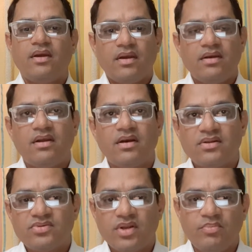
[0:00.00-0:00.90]
Indicator
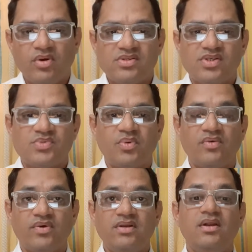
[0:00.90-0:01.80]

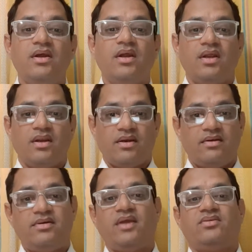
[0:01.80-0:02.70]
3.6.1,
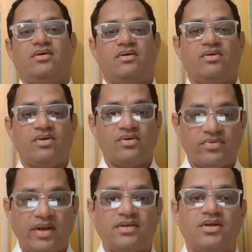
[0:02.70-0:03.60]
death
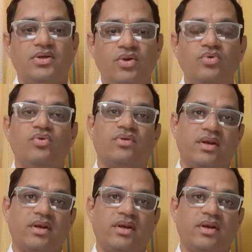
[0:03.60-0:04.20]
rate due to